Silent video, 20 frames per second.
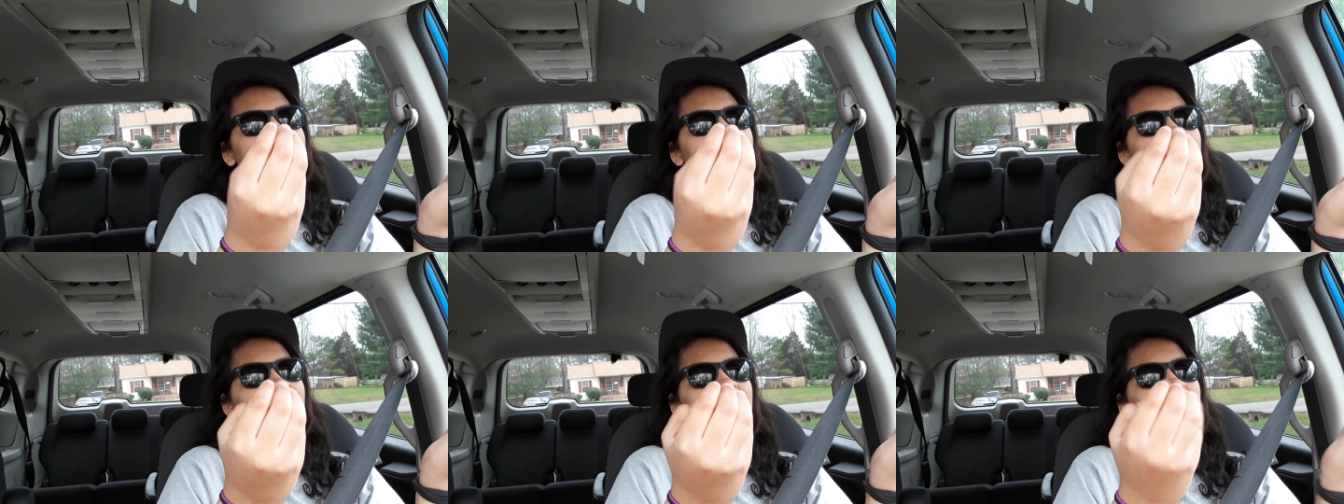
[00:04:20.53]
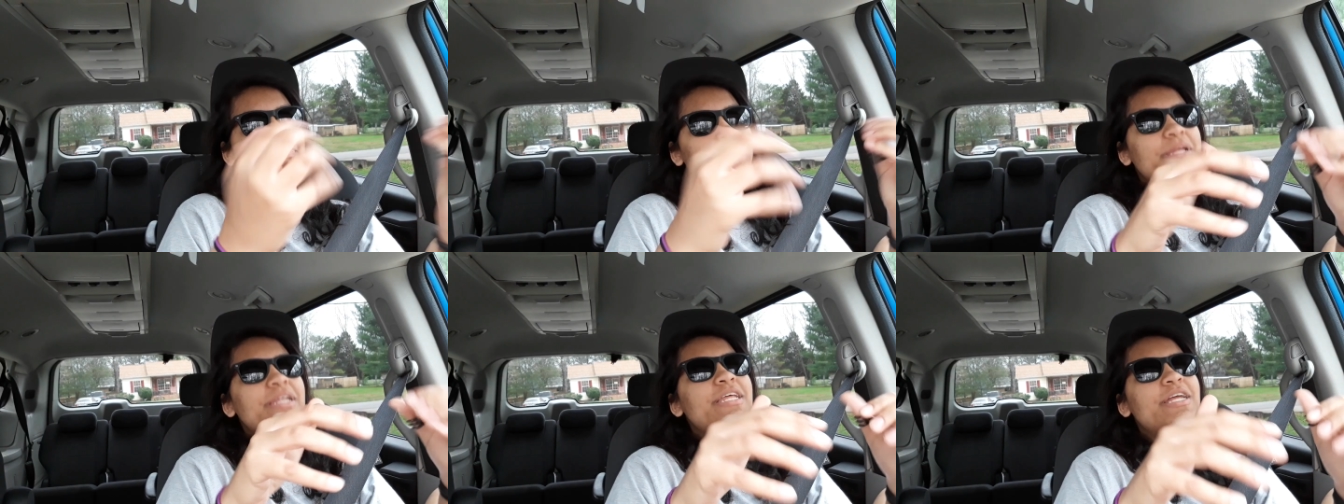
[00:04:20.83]
never
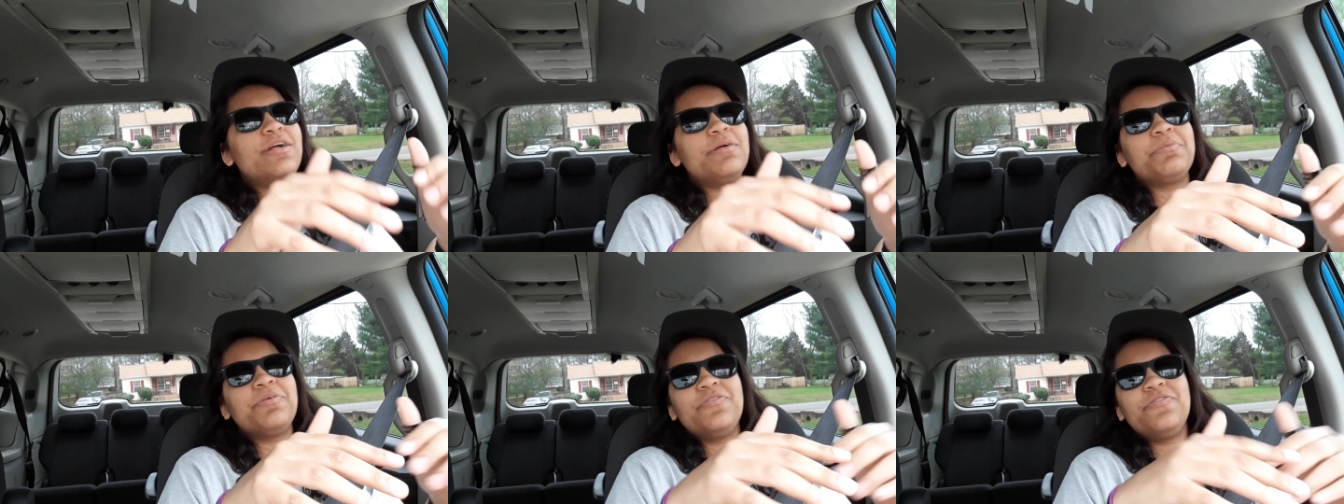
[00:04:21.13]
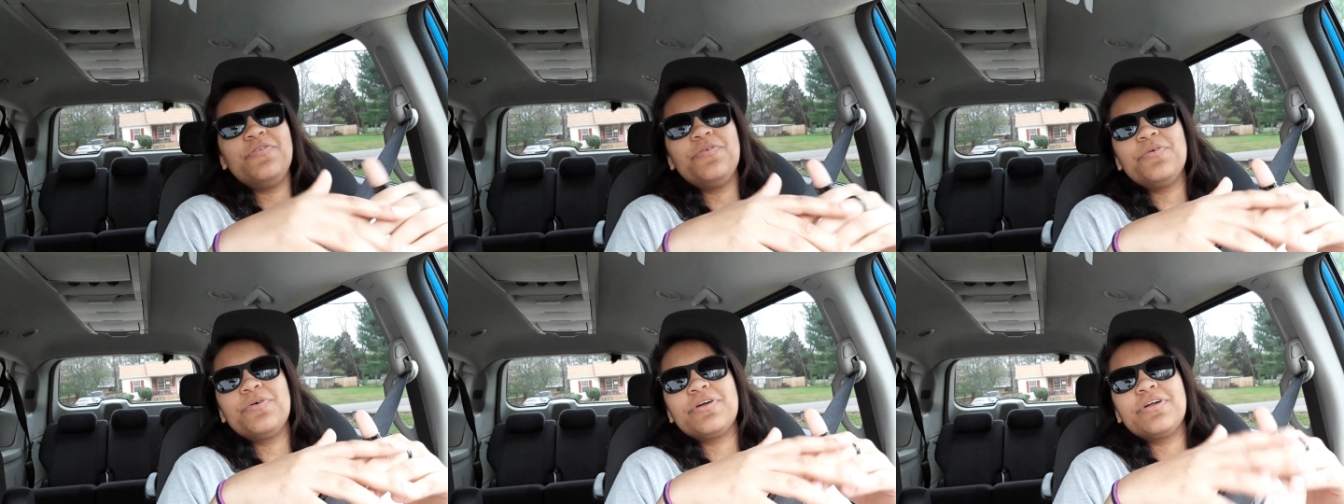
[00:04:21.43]
been here
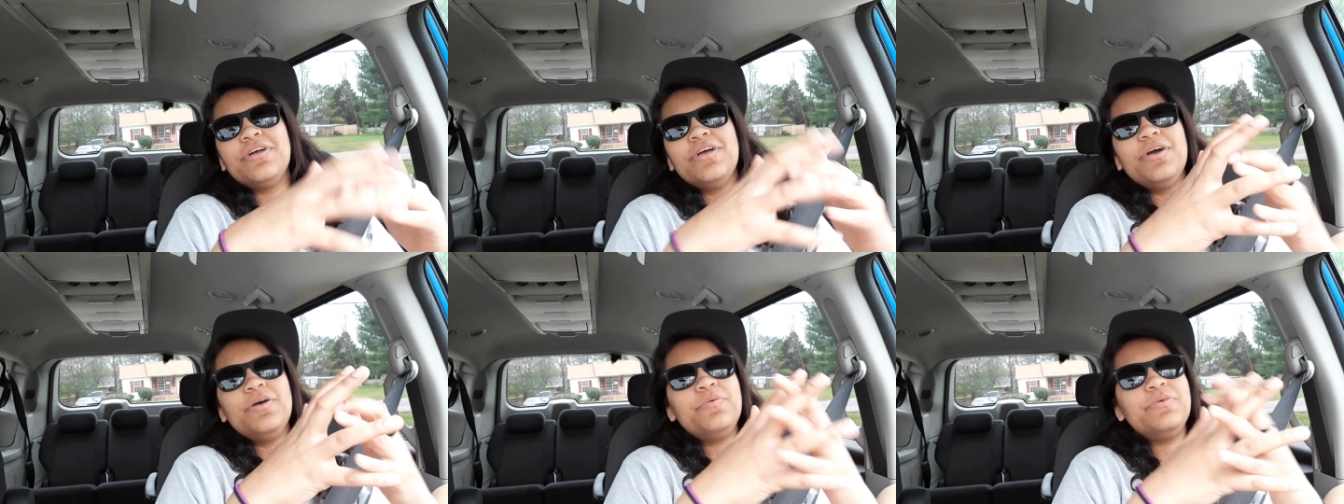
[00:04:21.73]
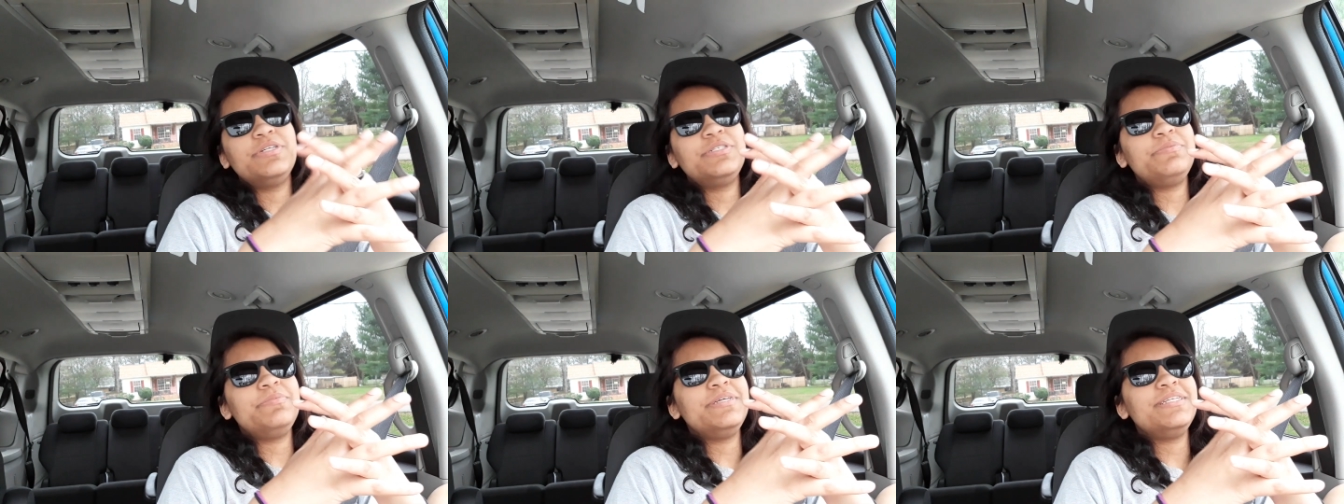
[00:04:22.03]
before,
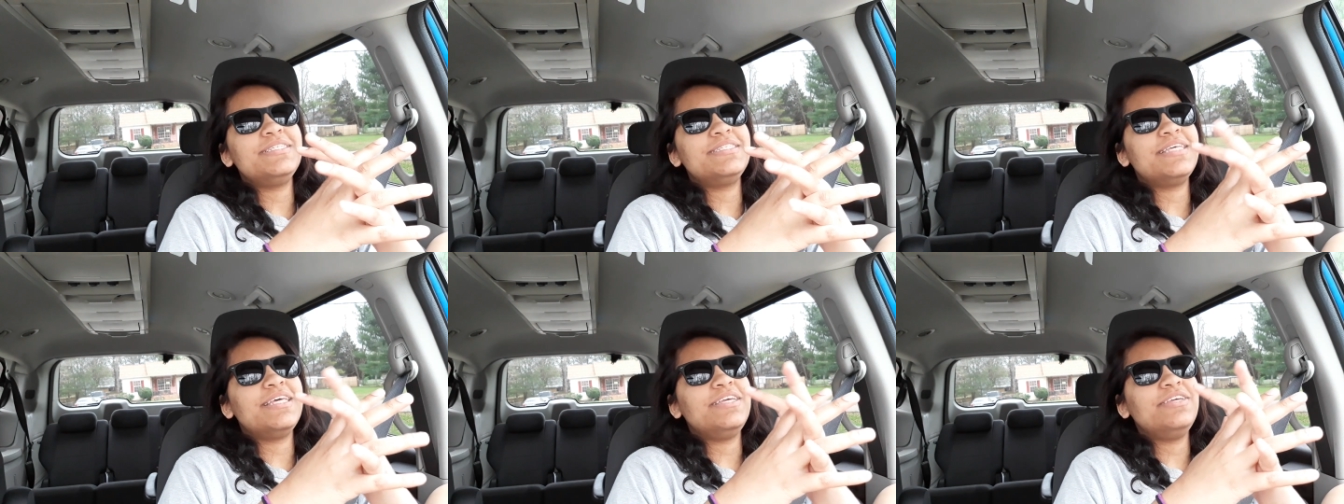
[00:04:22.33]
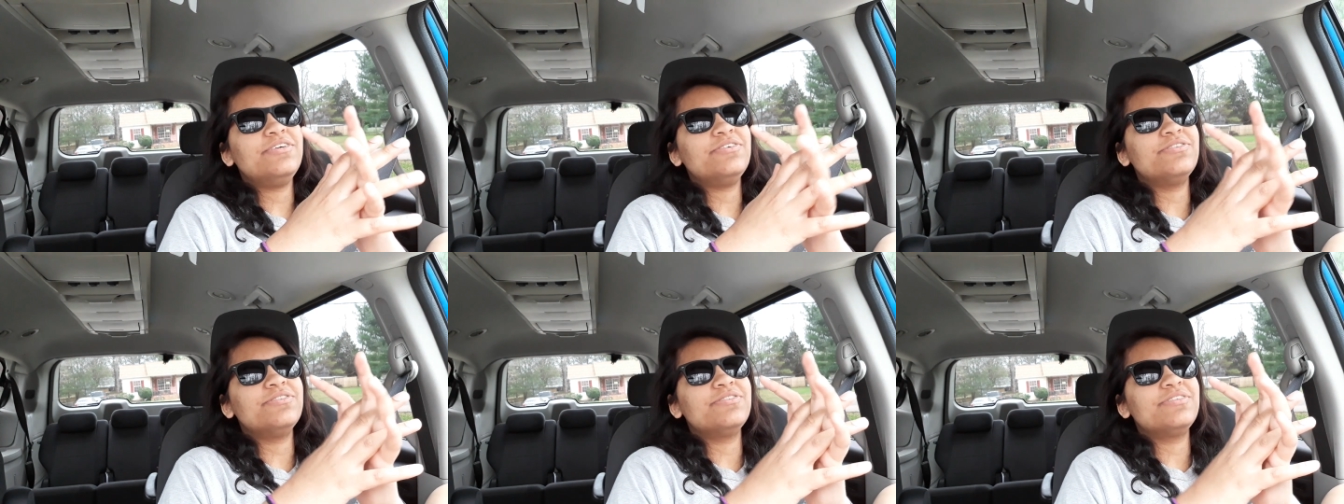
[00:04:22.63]
which means that
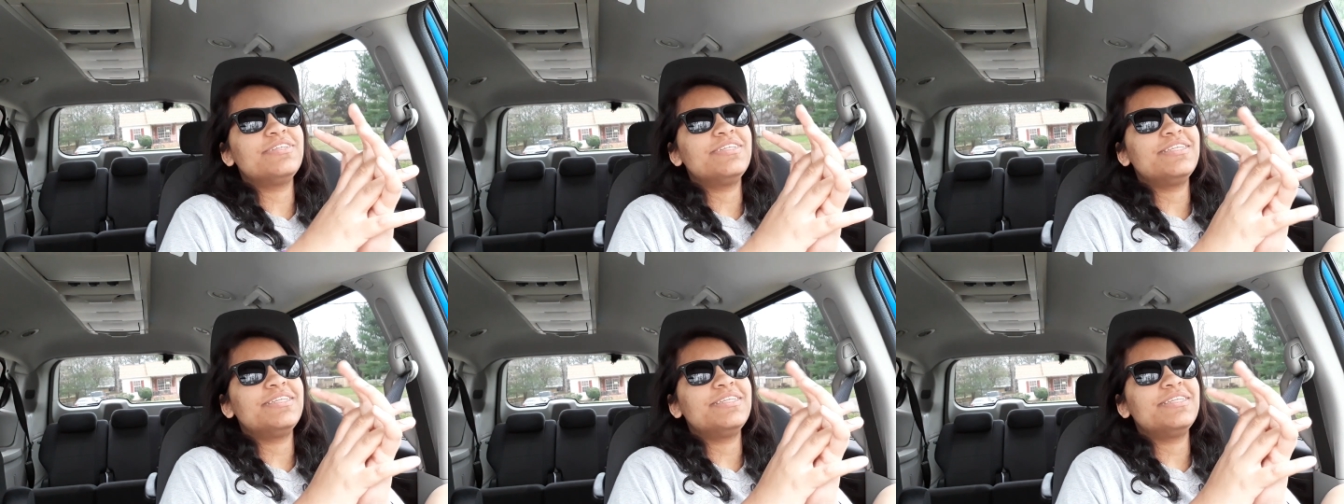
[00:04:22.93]
he'll